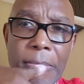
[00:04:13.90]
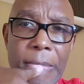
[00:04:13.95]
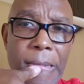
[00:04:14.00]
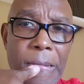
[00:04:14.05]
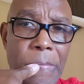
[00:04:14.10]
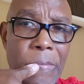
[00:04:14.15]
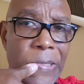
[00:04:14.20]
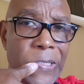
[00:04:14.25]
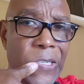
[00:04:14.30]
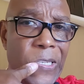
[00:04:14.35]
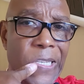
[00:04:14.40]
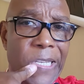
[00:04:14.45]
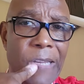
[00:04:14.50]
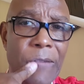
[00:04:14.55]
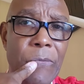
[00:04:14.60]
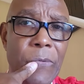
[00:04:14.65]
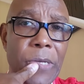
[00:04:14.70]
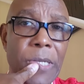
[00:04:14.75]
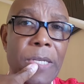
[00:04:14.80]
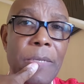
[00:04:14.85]
But she
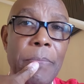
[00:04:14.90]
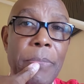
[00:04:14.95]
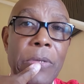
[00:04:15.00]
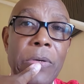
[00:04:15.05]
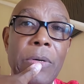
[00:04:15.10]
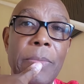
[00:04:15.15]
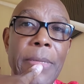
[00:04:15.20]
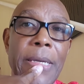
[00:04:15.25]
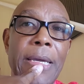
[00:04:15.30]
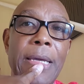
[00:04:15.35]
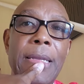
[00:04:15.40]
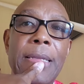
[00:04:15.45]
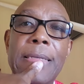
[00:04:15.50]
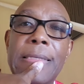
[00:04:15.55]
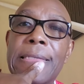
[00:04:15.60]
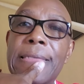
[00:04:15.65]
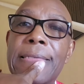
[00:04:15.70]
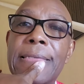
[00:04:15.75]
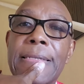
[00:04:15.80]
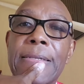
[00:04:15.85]
can really blow, man.
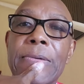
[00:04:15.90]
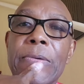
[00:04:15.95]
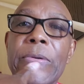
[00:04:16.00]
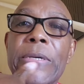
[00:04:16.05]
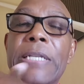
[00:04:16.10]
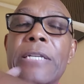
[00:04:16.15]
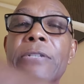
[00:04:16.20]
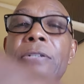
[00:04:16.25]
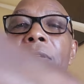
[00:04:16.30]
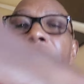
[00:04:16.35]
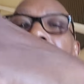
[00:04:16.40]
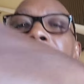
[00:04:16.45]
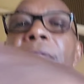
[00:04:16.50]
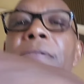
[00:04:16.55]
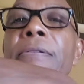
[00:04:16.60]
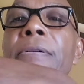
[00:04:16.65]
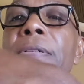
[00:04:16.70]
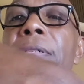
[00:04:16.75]
It's really good,